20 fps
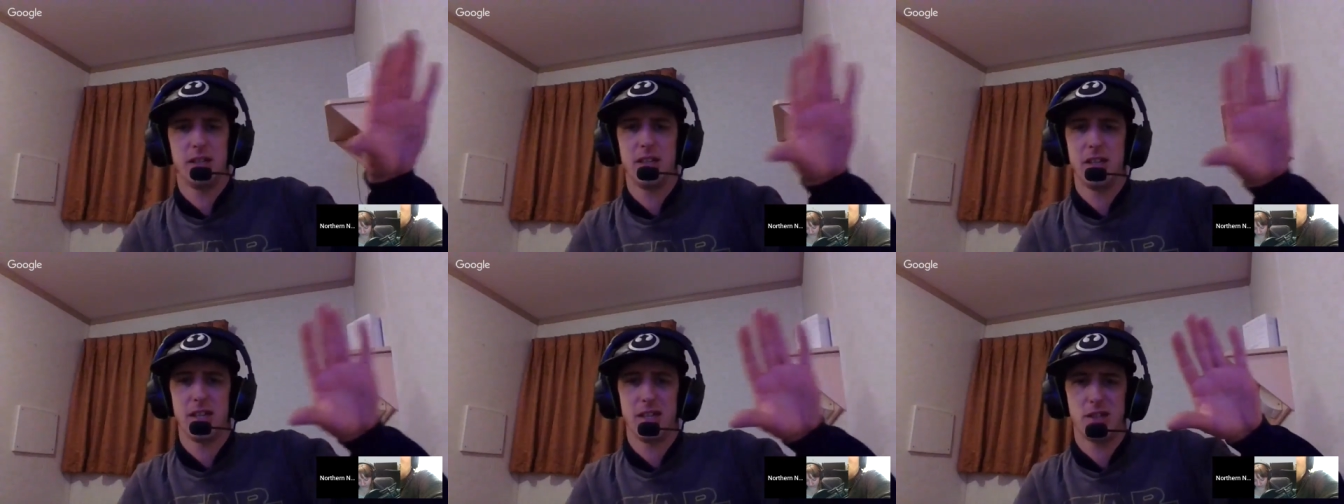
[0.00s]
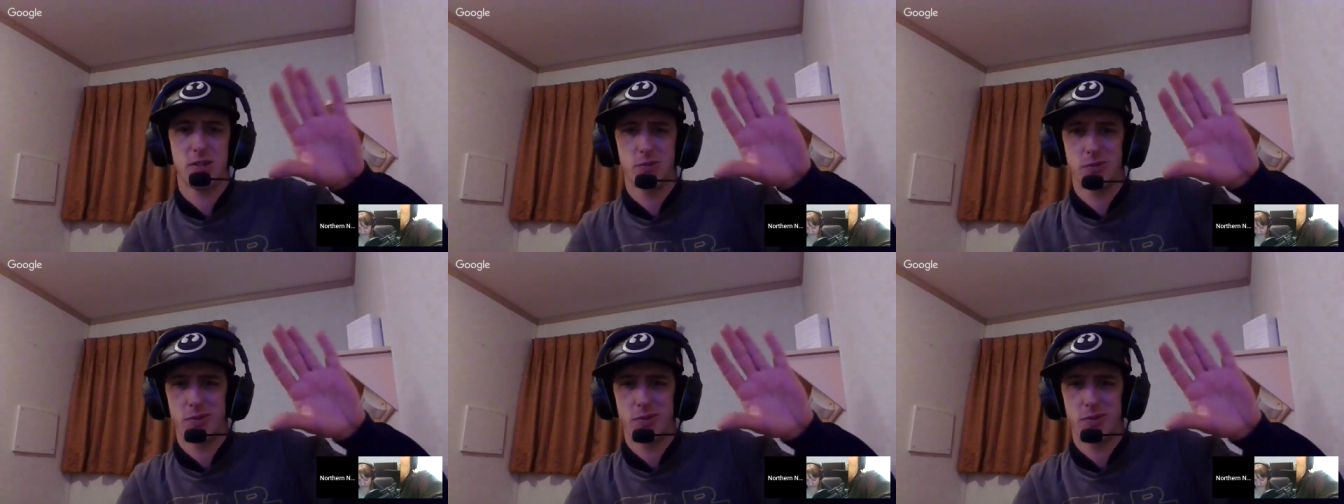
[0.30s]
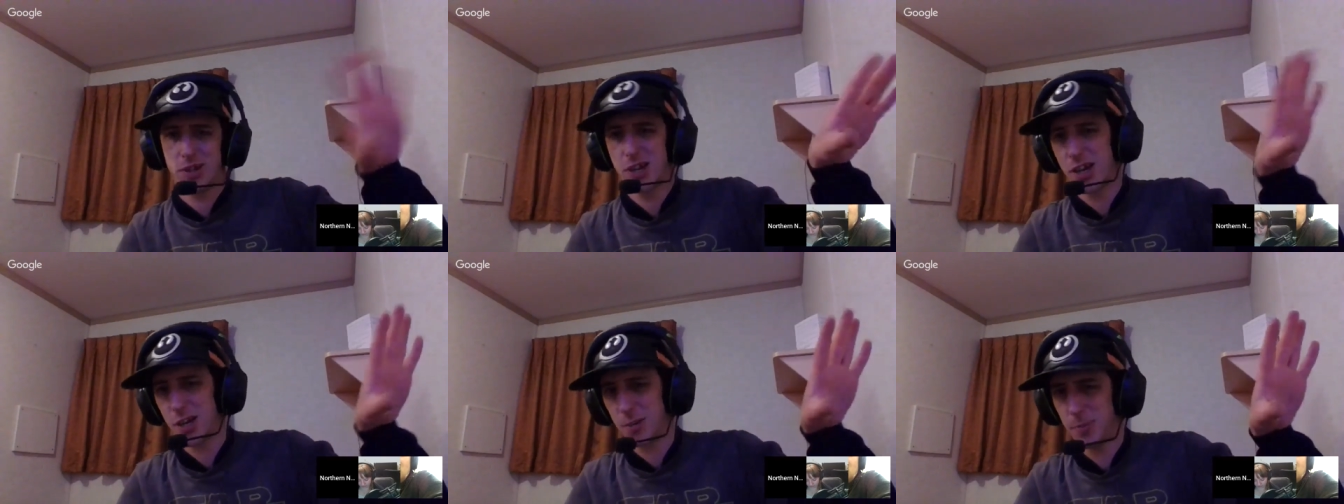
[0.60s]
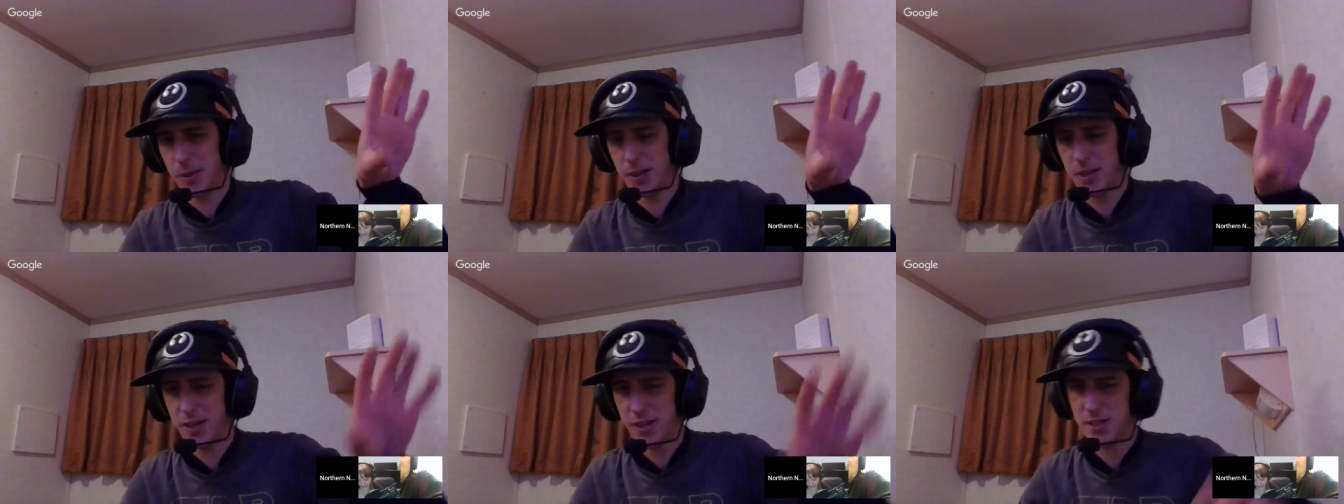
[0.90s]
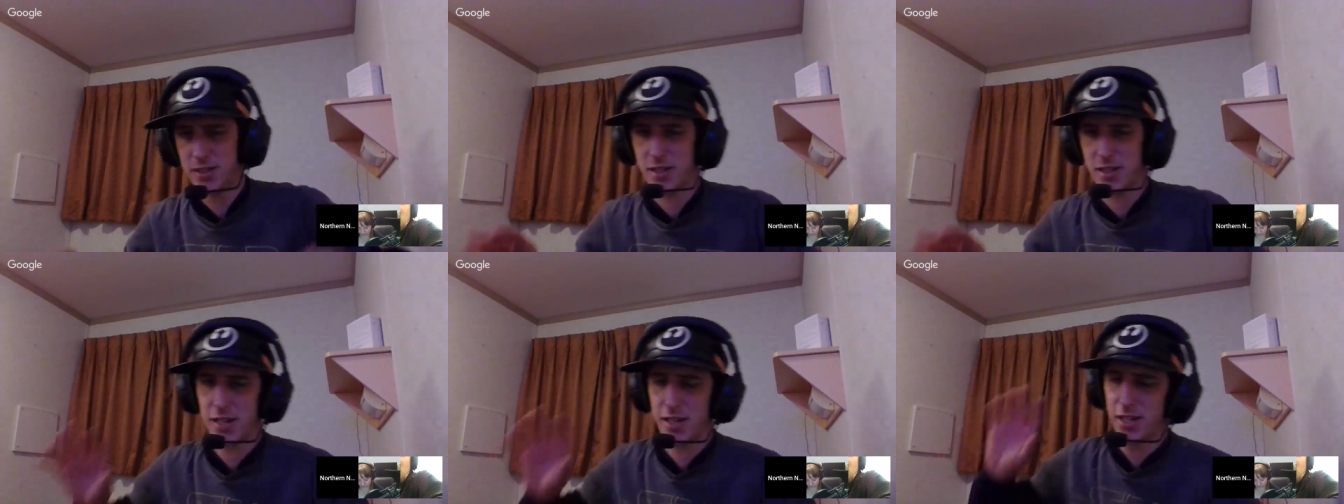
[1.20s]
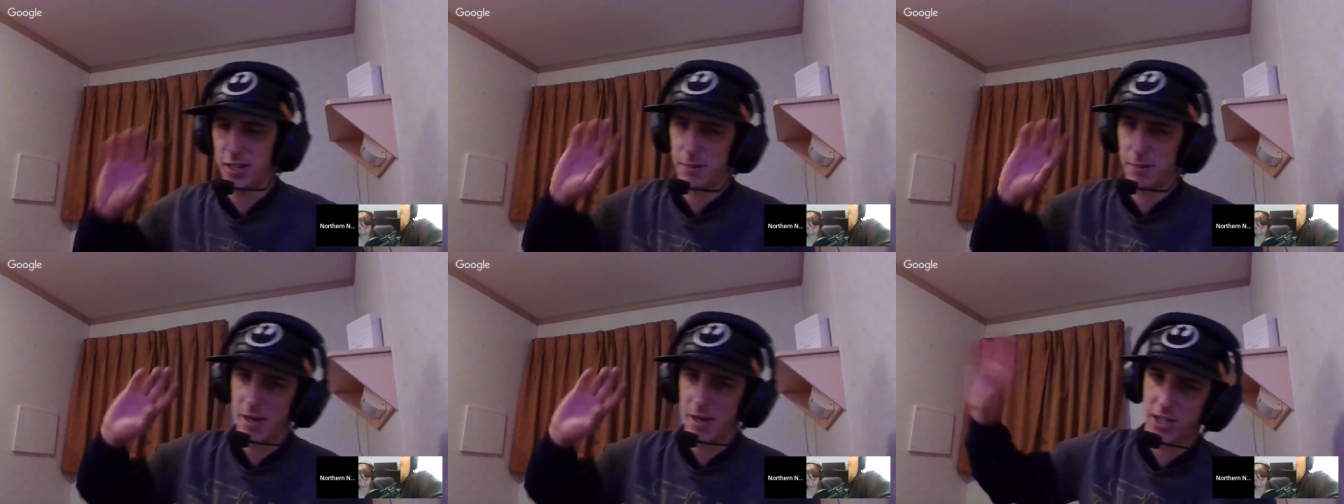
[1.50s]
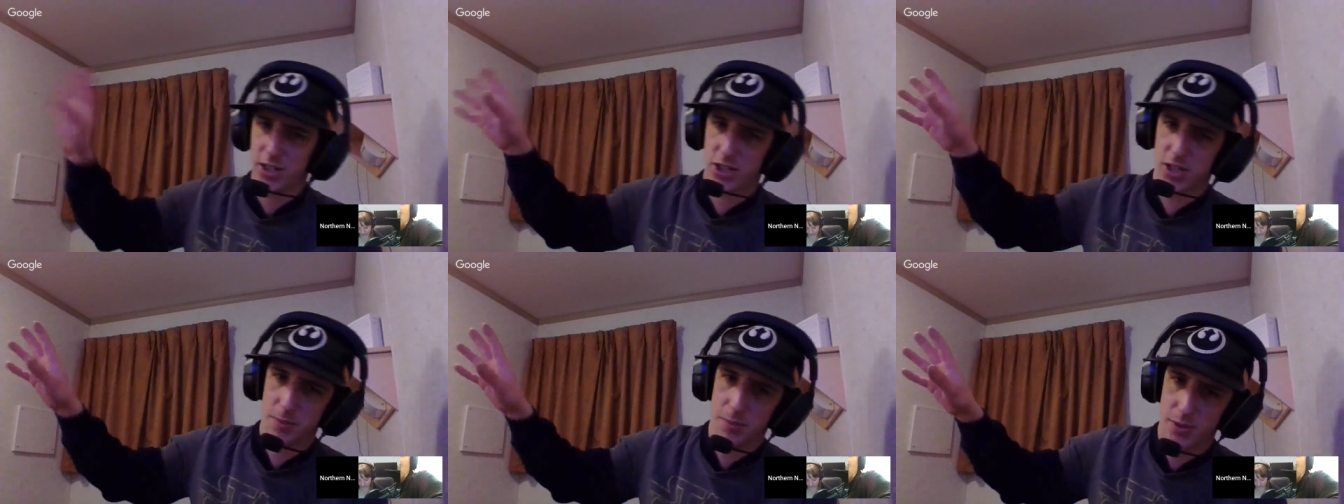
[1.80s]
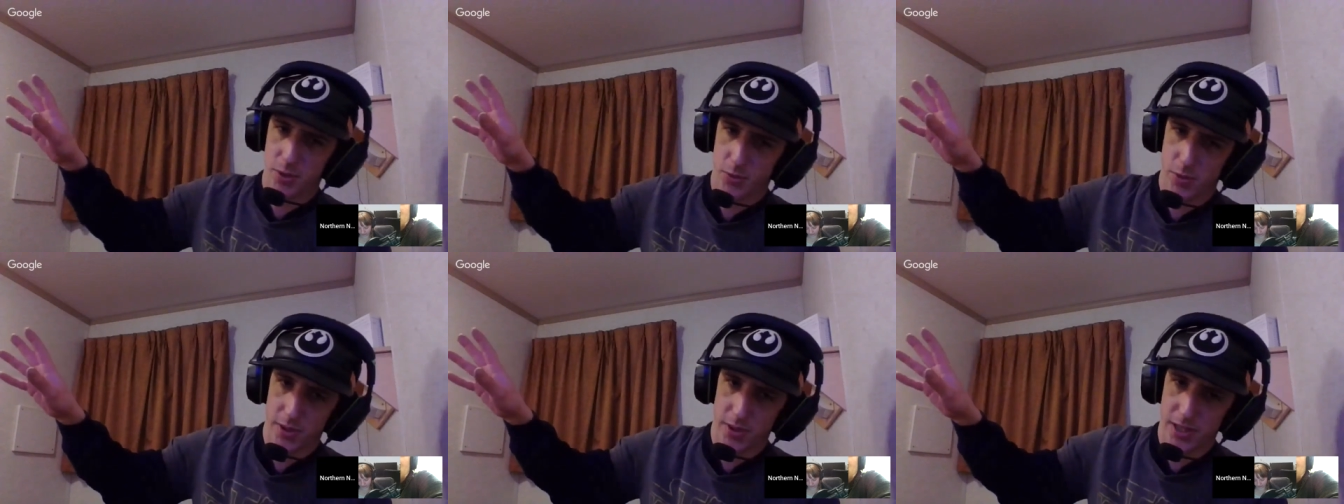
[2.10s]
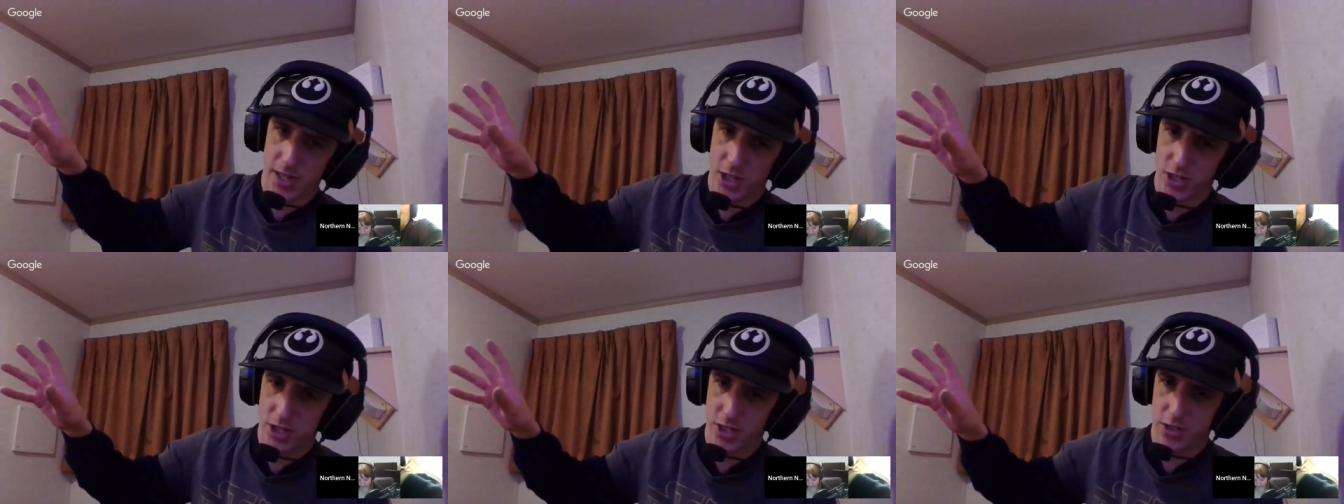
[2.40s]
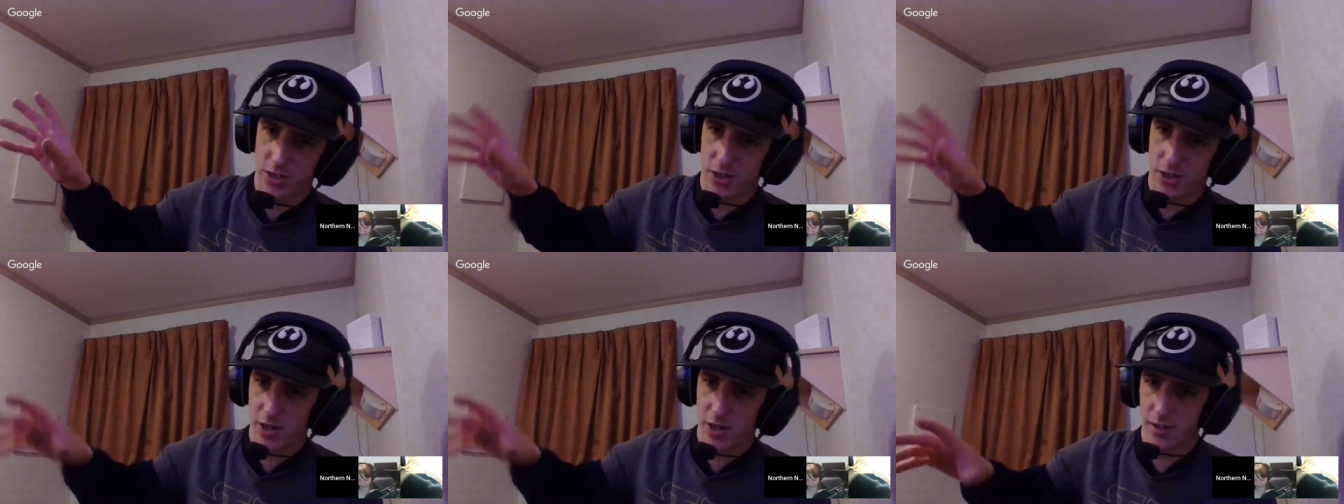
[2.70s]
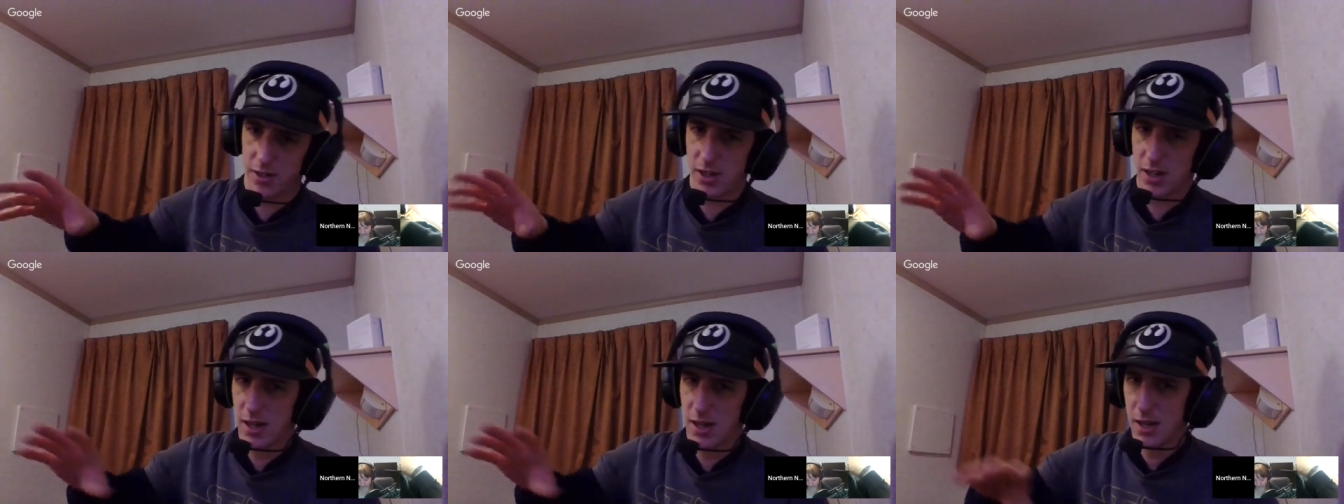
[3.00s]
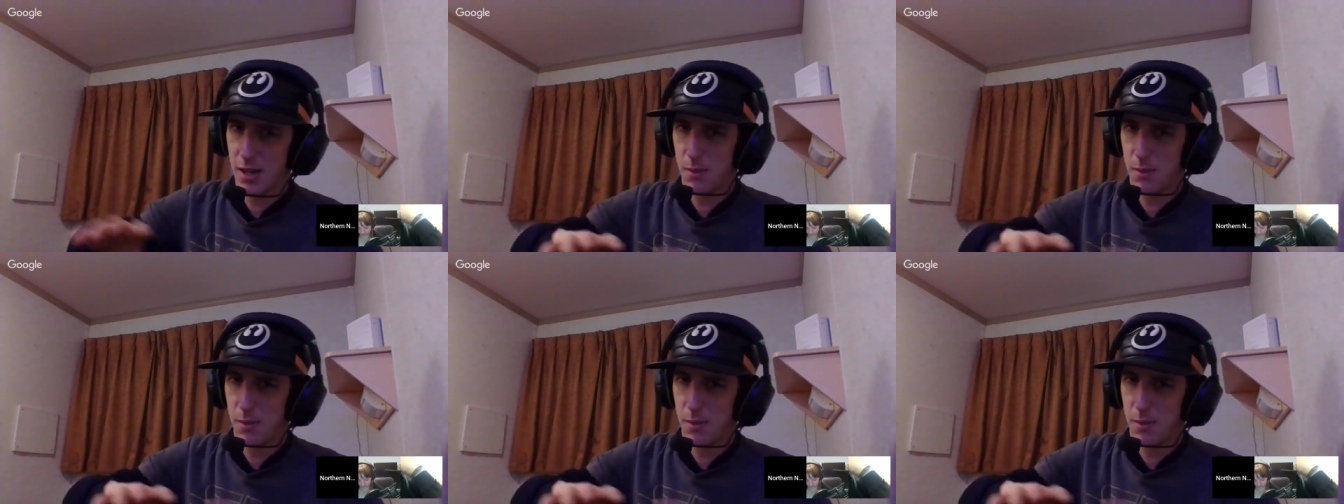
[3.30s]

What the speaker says: is where the cockpit is, and the back of the ship is where the engines are.